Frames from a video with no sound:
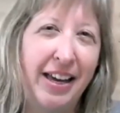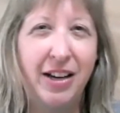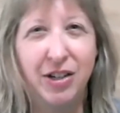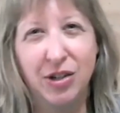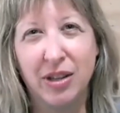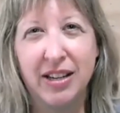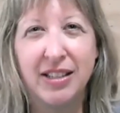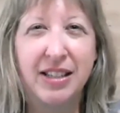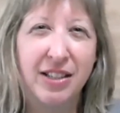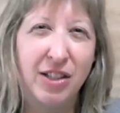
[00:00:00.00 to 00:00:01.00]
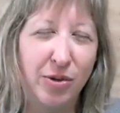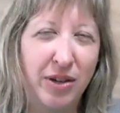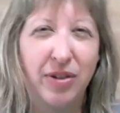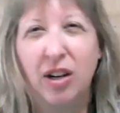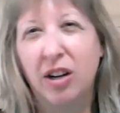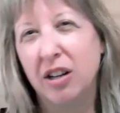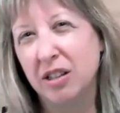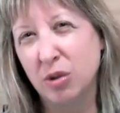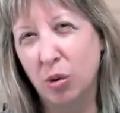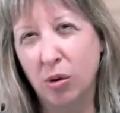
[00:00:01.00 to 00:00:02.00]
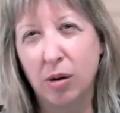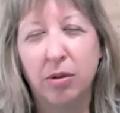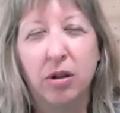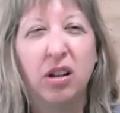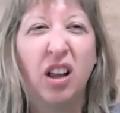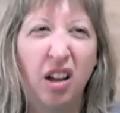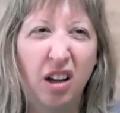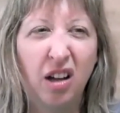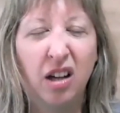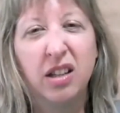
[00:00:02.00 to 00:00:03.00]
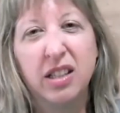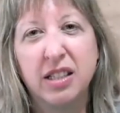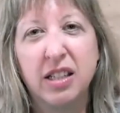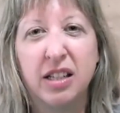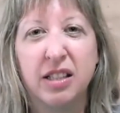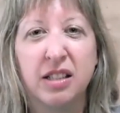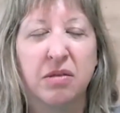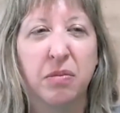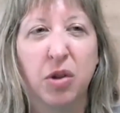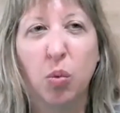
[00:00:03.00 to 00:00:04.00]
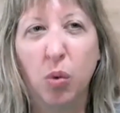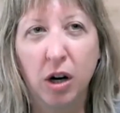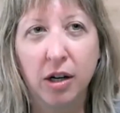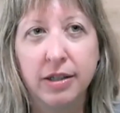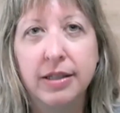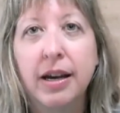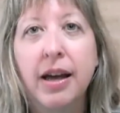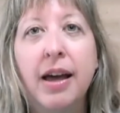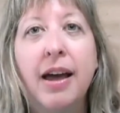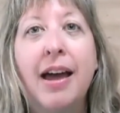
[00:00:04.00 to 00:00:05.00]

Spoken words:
I can't do this. It's so difficult. It's horrible. Listening is the worst.